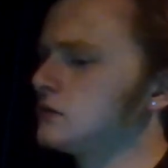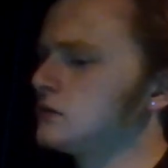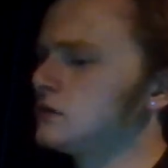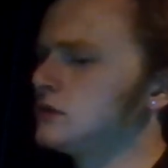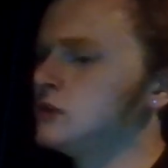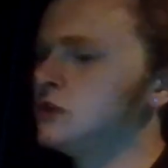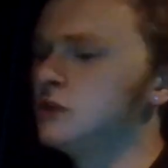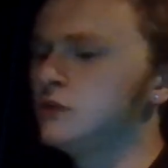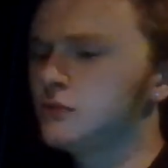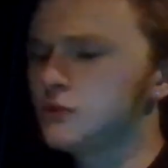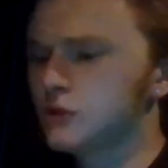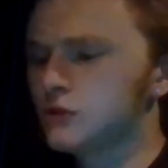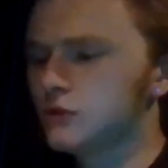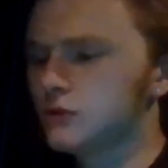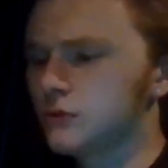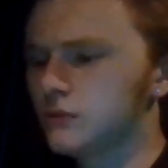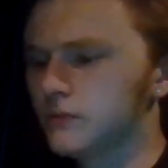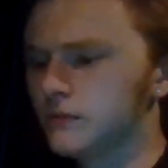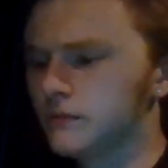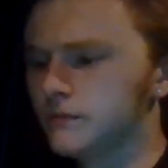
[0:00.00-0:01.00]

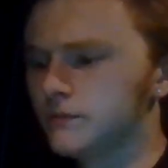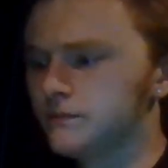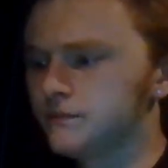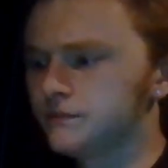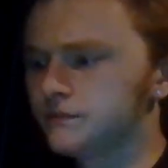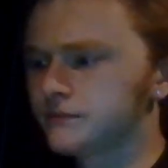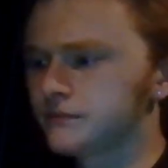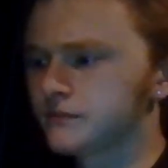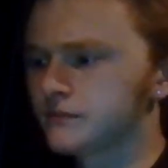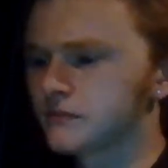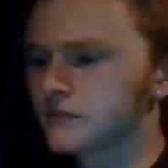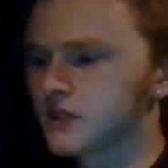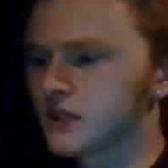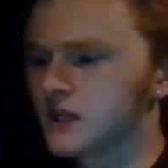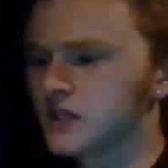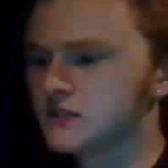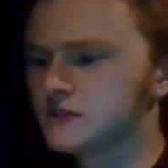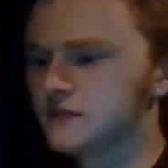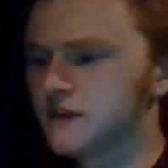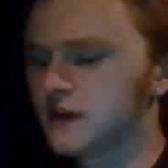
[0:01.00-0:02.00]
YouTube
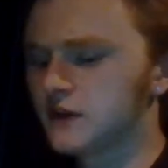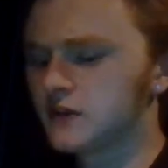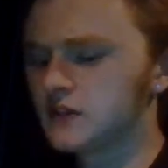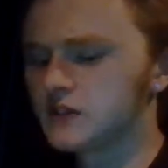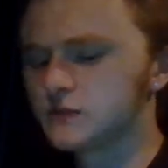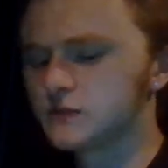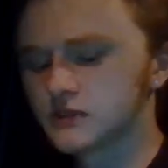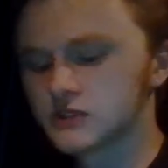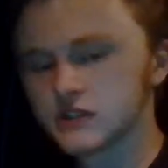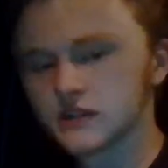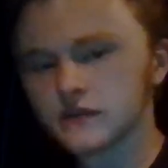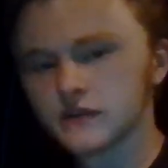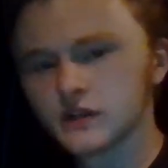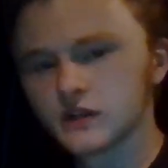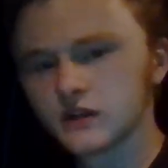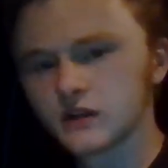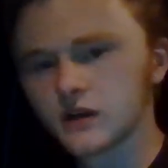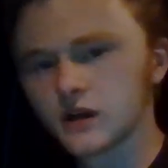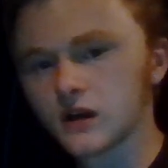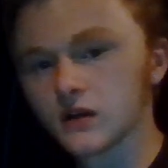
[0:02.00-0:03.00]
is very
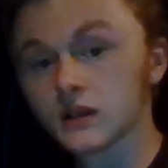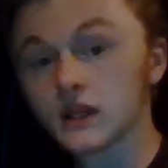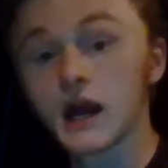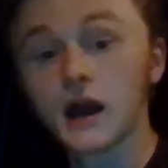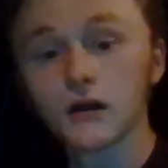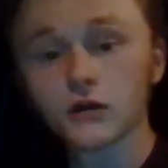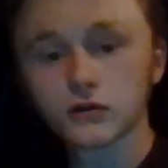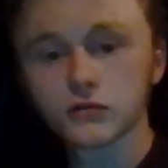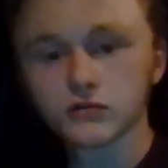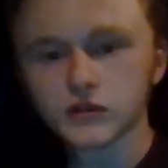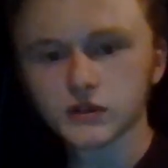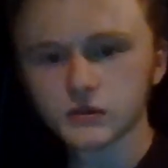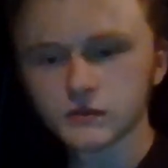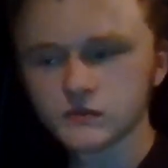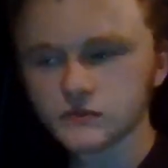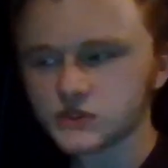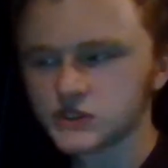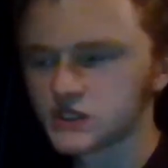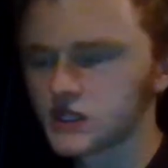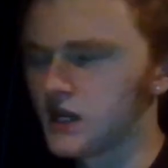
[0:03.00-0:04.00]
specific on the
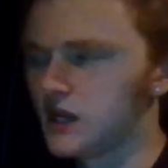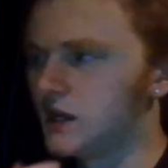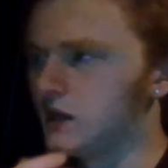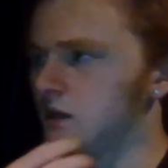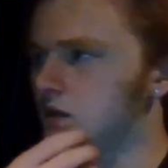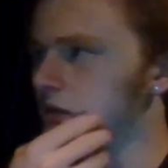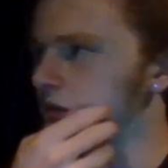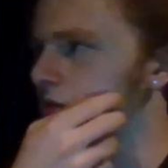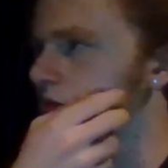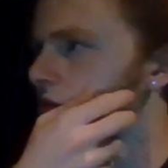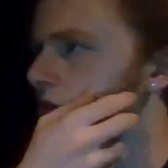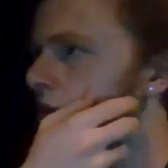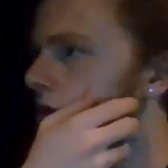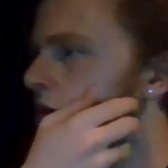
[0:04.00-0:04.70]
algorithms and